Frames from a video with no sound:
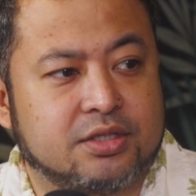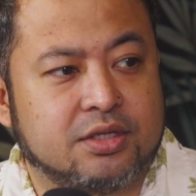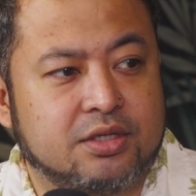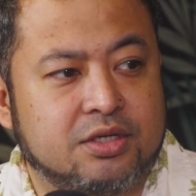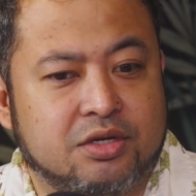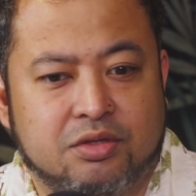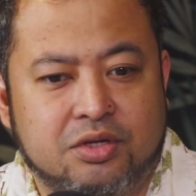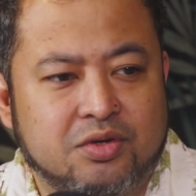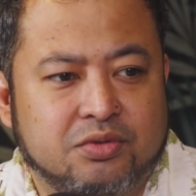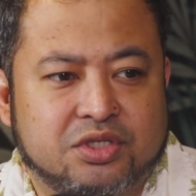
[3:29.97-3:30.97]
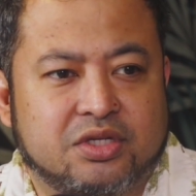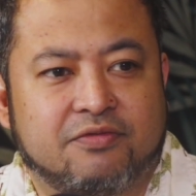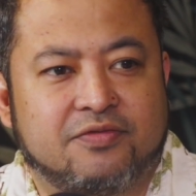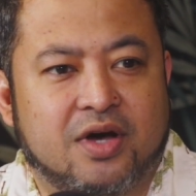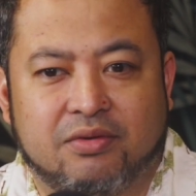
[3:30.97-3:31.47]
You don't just
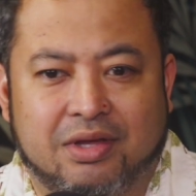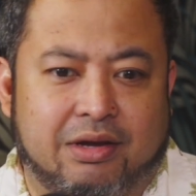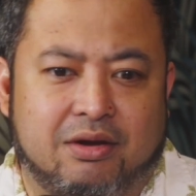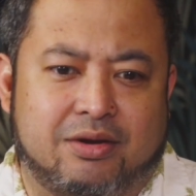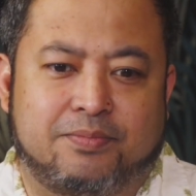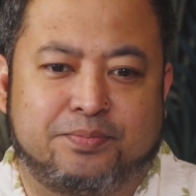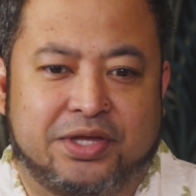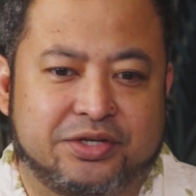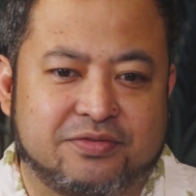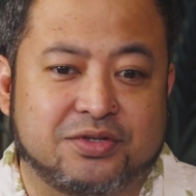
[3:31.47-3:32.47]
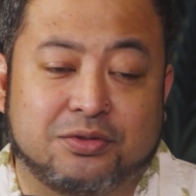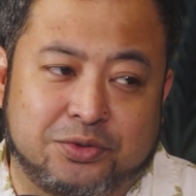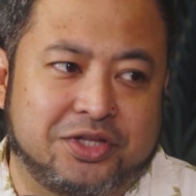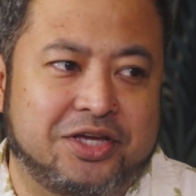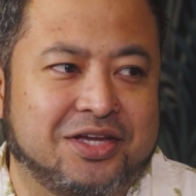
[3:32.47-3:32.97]
follow it like, a pinch of salt,
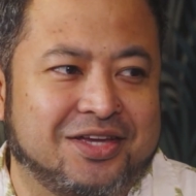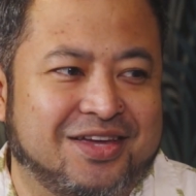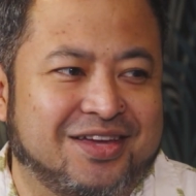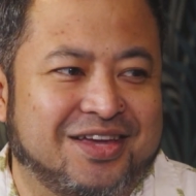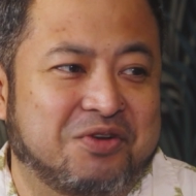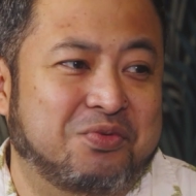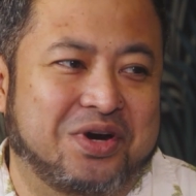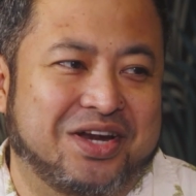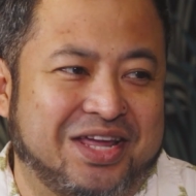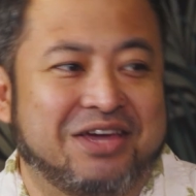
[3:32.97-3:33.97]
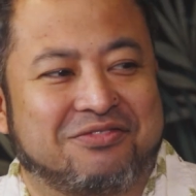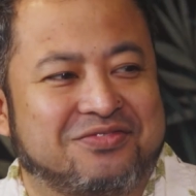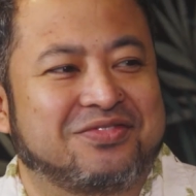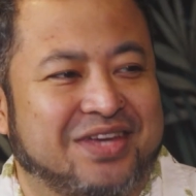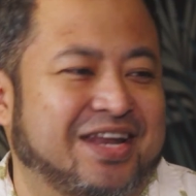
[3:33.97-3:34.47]
really? Right. What
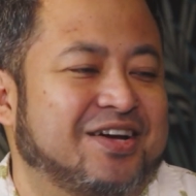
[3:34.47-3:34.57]
if, So